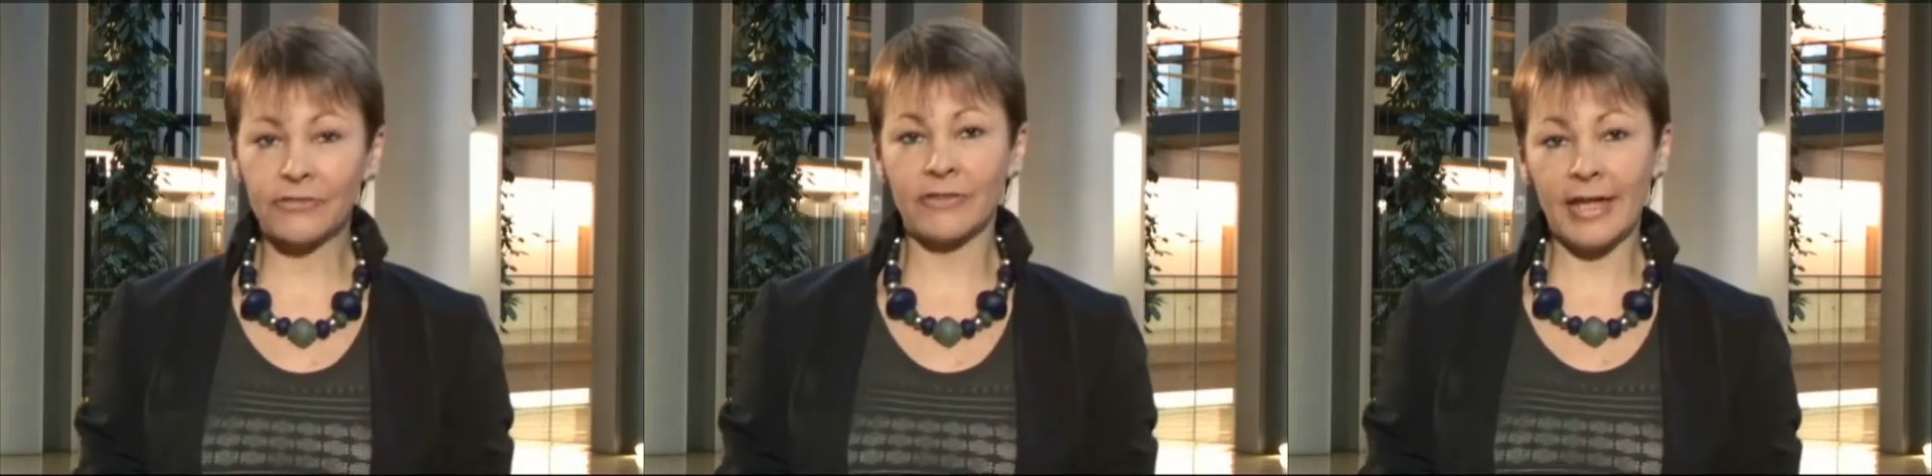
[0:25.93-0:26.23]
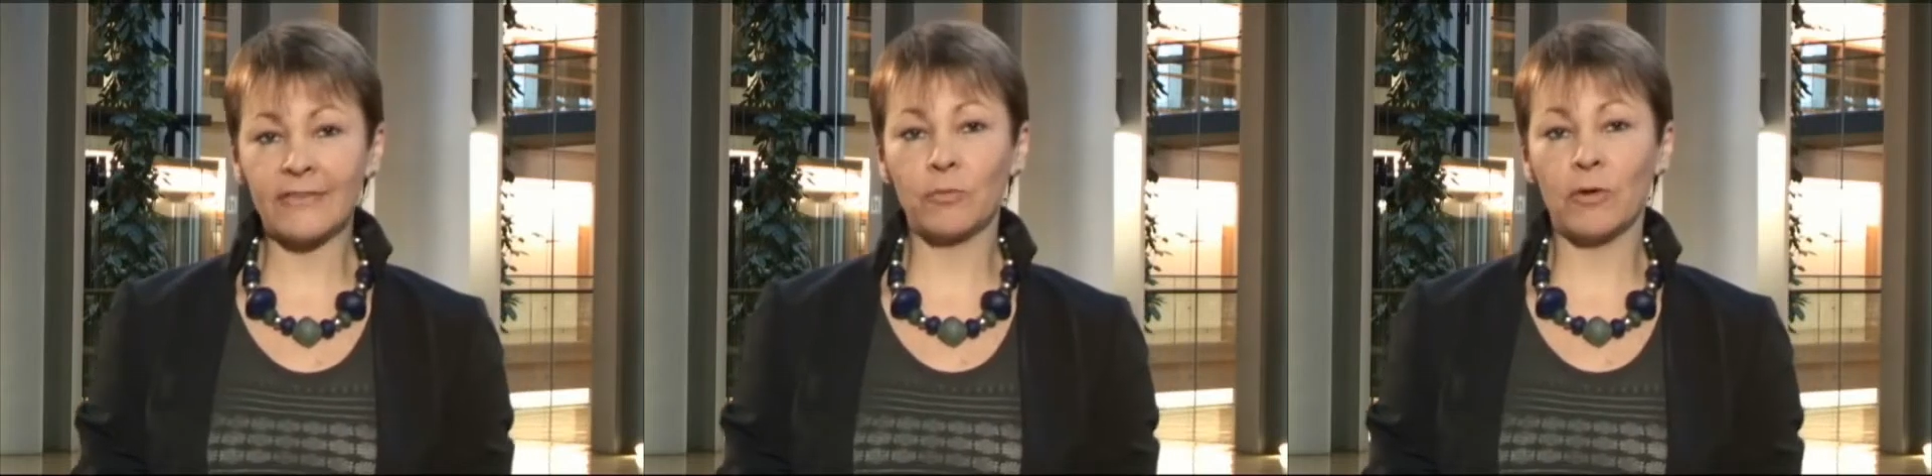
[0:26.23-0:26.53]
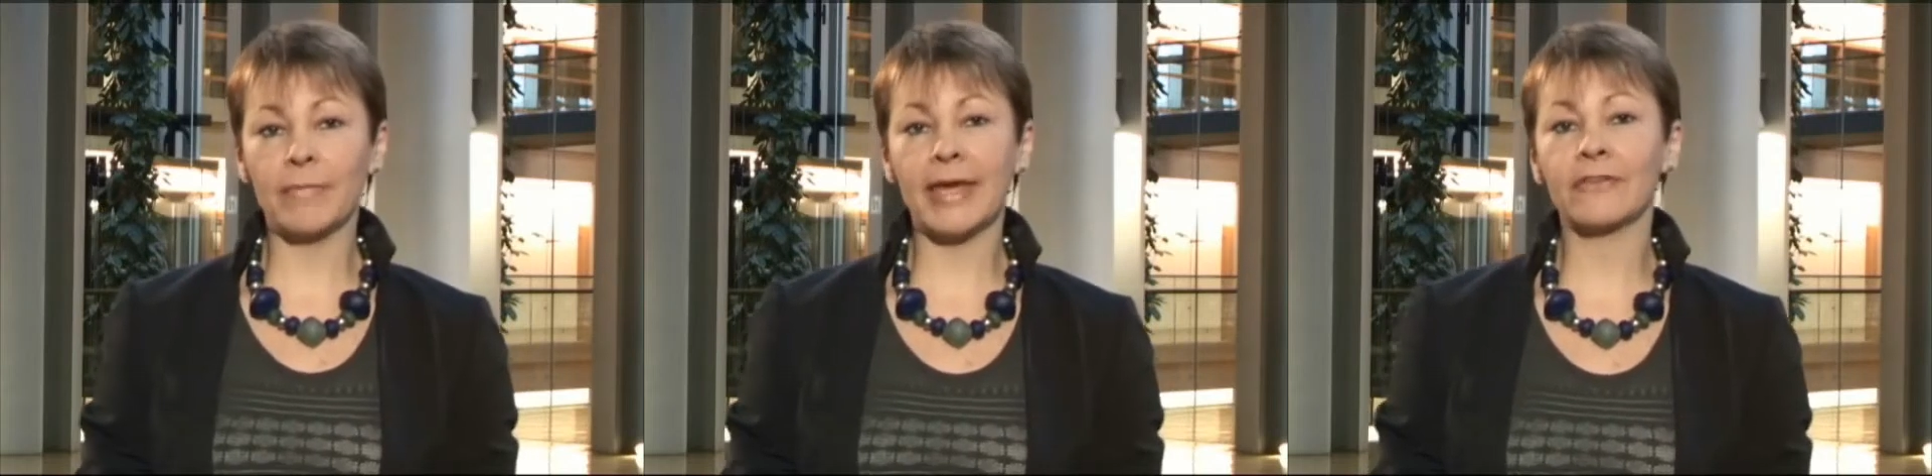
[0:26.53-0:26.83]
and that's
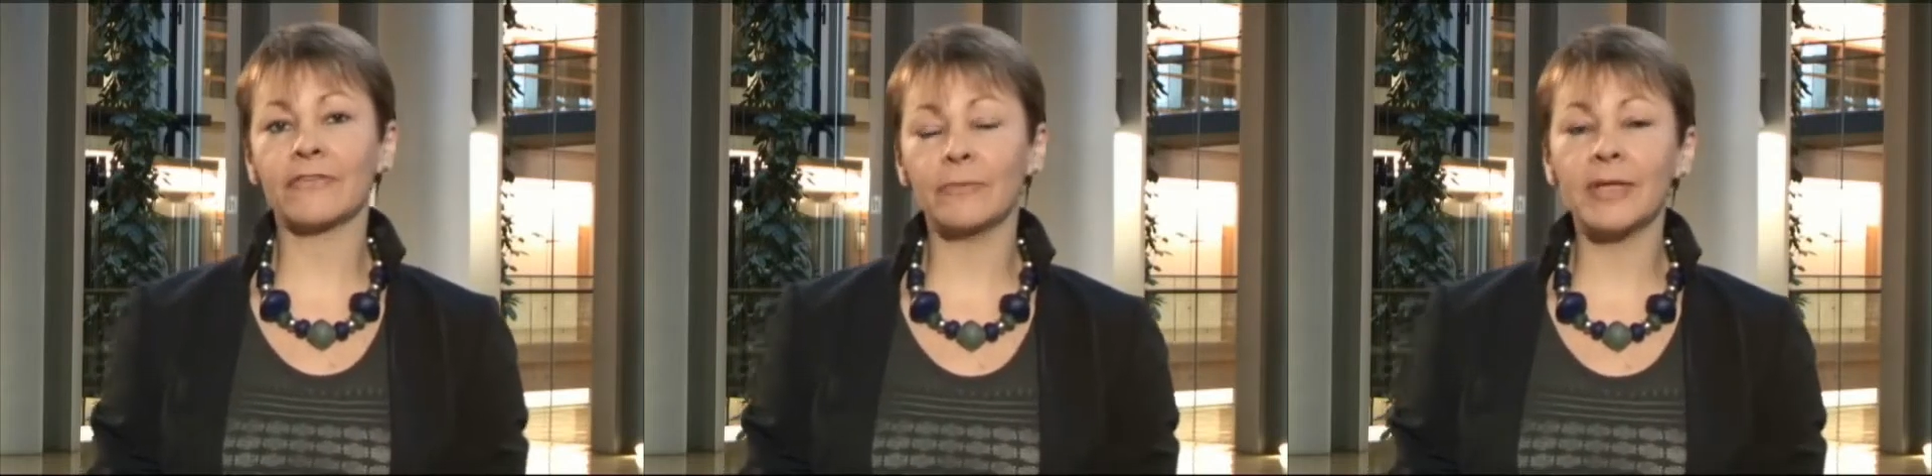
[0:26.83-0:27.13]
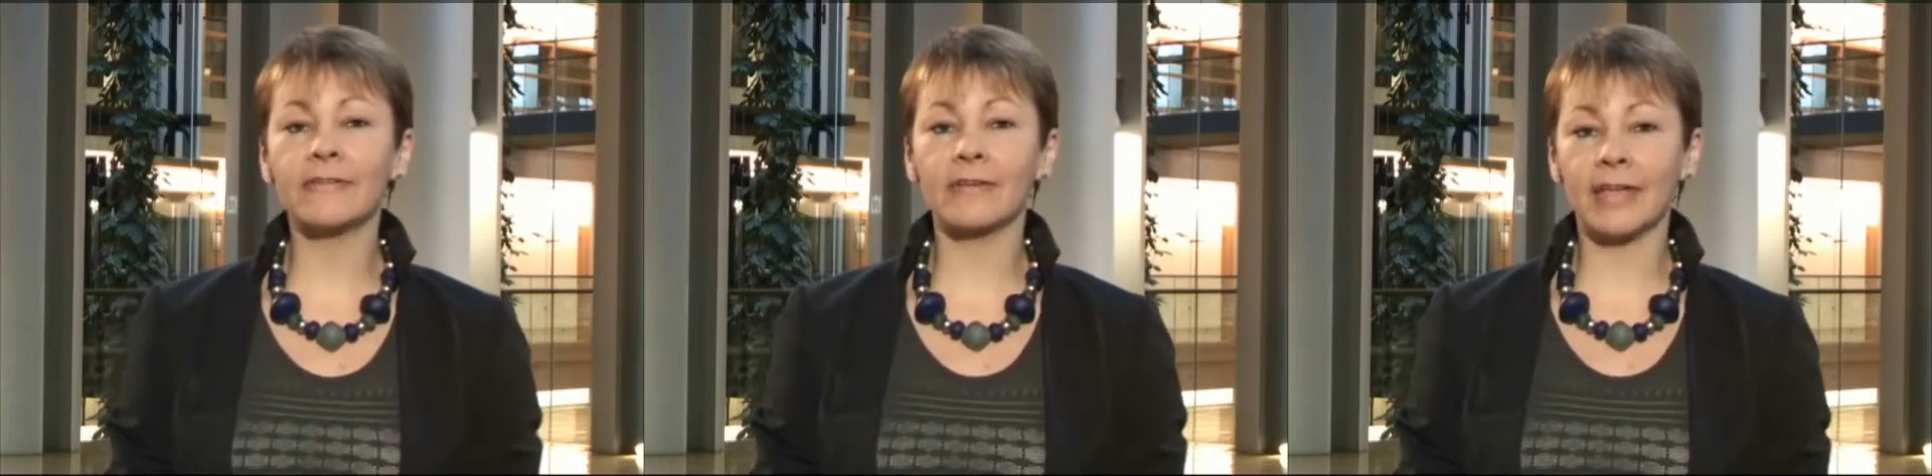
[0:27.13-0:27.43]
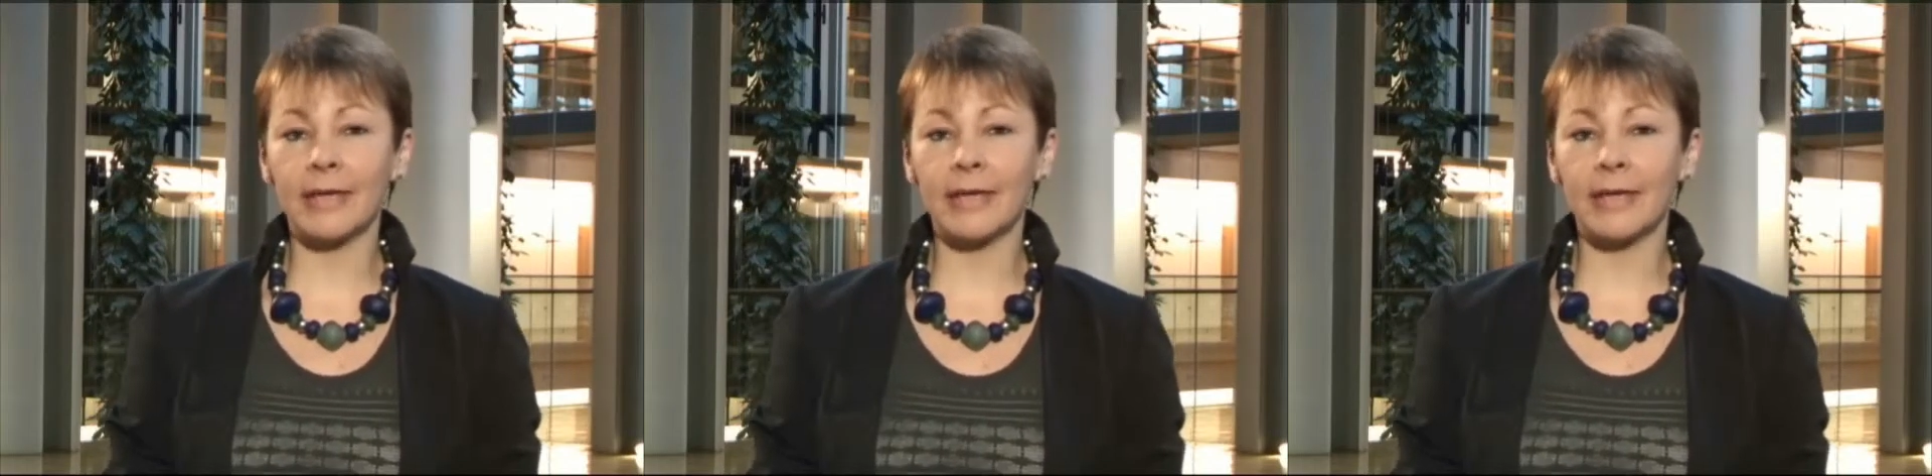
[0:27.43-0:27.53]
what makes the meeting